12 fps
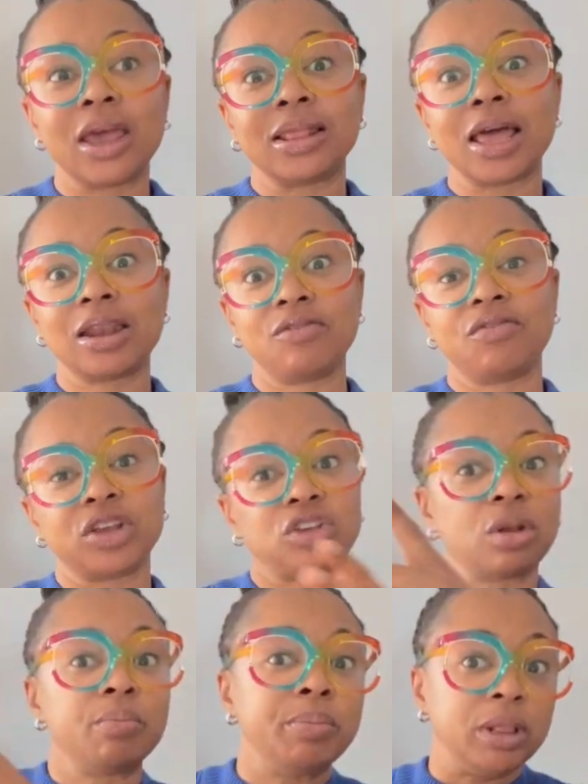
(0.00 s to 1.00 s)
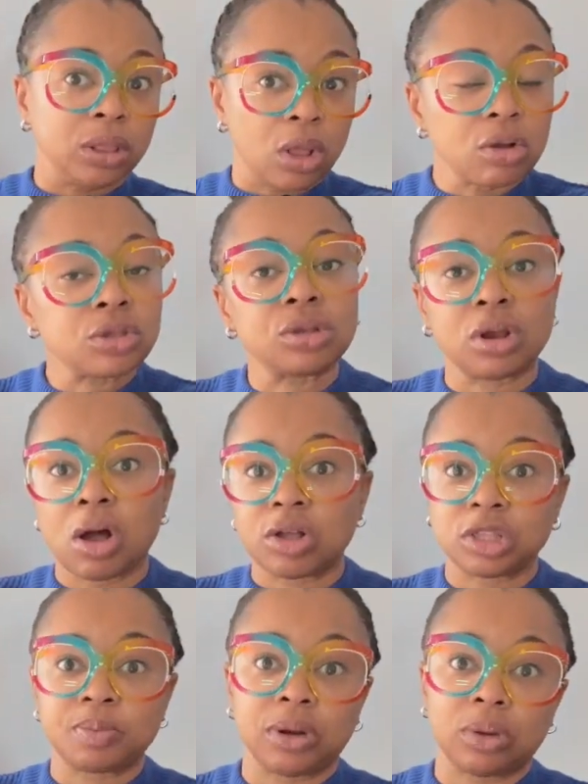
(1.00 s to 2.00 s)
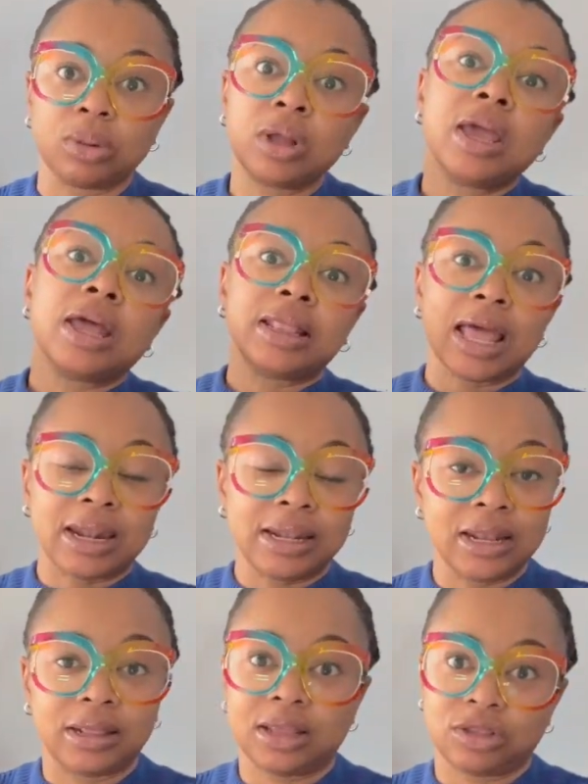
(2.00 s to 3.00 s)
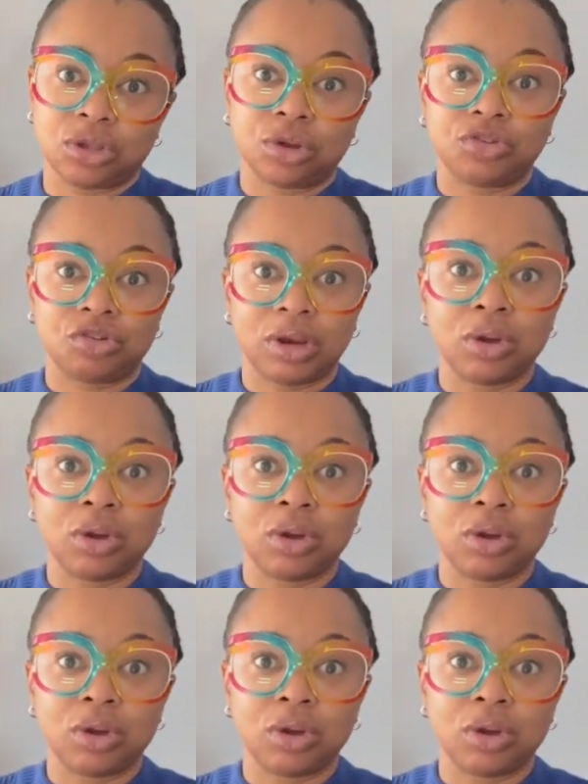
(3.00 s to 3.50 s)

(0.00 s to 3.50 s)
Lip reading: That infection belongs to the hospital that did the surgery.